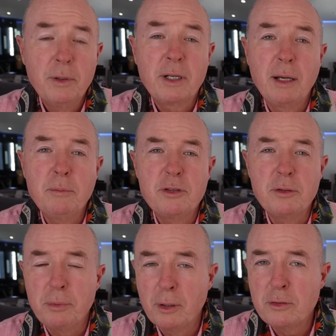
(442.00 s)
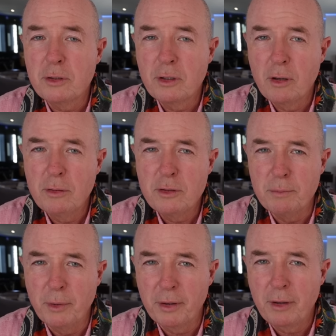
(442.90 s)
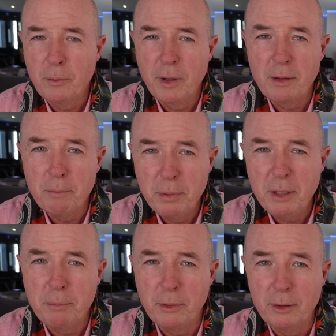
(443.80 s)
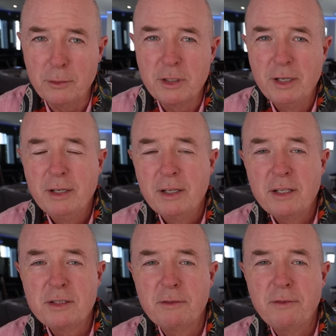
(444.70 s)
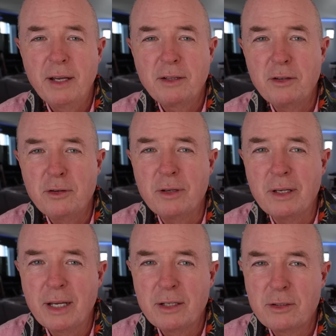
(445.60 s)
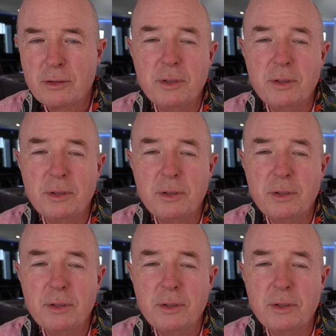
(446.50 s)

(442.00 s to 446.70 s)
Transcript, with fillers: When it comes to pros and cons of Monaco, one of the big pros is the fact that you can get to